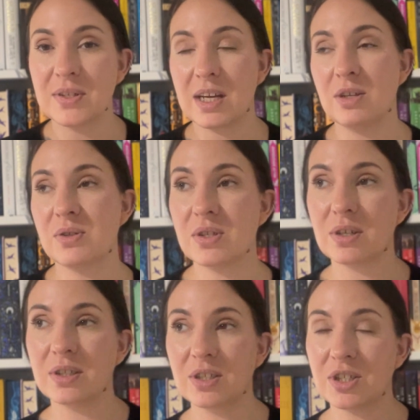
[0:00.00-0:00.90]
And you
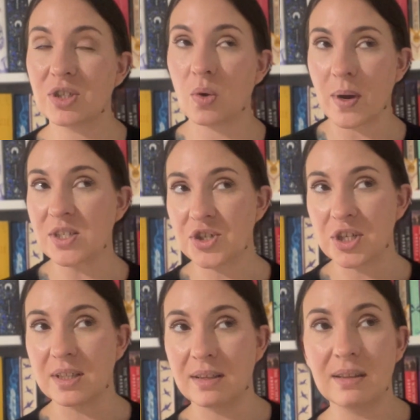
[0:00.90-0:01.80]
start to just
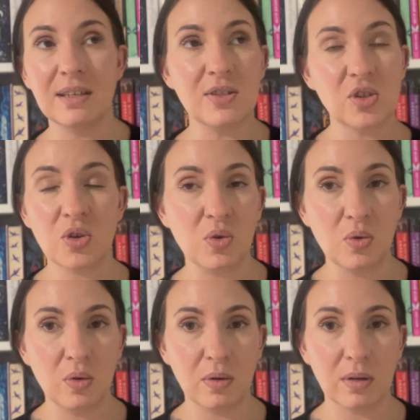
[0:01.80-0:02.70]
question these
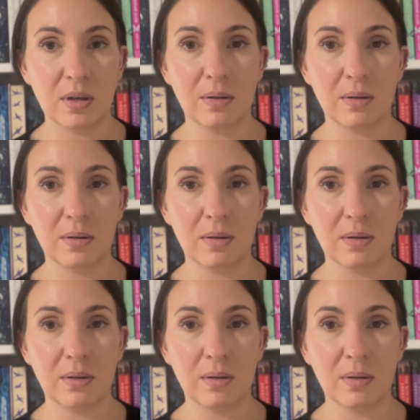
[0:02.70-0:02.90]
two